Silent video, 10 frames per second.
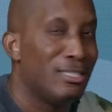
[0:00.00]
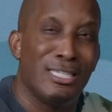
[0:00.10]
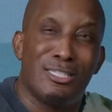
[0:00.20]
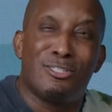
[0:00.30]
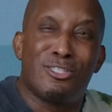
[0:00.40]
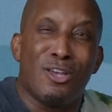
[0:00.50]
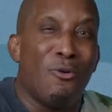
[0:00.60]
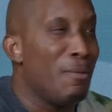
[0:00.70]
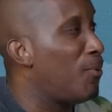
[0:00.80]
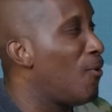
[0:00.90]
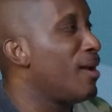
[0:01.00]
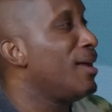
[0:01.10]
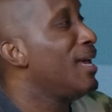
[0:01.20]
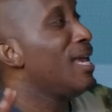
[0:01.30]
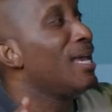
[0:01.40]
This is so important.
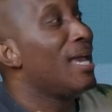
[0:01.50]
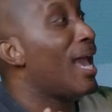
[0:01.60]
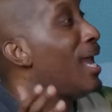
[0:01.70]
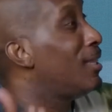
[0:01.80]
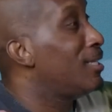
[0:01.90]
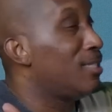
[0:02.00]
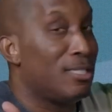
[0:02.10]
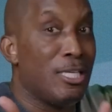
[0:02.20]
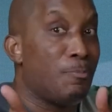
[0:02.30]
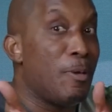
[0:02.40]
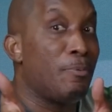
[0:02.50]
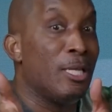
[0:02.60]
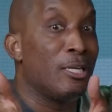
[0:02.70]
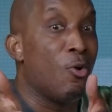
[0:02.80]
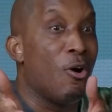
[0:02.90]
And listen, these people
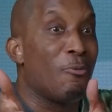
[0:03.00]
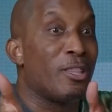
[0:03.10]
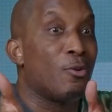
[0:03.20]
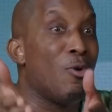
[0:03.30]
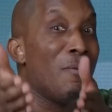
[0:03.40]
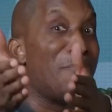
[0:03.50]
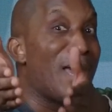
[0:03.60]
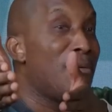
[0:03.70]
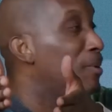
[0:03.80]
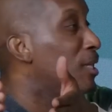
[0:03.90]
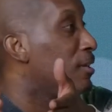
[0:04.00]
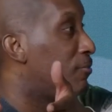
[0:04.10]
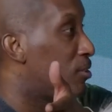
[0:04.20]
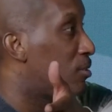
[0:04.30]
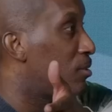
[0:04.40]
in Corinth were baby
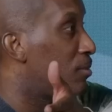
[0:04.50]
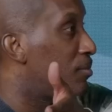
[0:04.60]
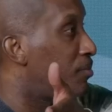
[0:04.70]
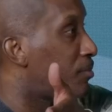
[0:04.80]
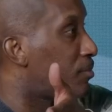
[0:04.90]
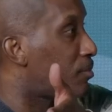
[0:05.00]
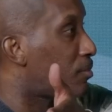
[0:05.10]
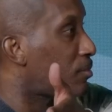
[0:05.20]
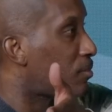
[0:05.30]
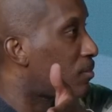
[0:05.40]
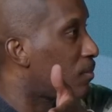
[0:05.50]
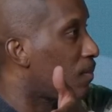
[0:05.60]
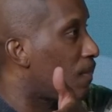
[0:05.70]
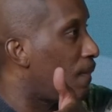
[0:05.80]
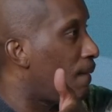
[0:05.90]
believers. Baby believers, right.
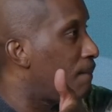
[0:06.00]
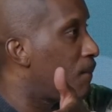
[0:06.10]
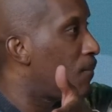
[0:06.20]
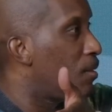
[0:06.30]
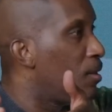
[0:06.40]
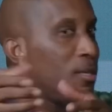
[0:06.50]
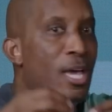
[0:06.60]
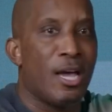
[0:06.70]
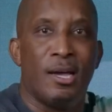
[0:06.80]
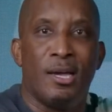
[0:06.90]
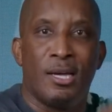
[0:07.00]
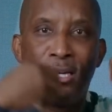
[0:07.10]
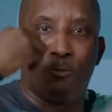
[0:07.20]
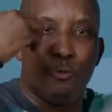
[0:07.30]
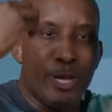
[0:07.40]
Yeah. Yeah.
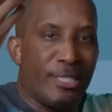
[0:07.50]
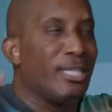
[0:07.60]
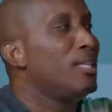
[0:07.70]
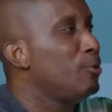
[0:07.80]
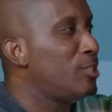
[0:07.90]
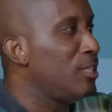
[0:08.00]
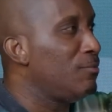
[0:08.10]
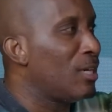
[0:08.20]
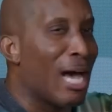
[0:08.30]
Recently received the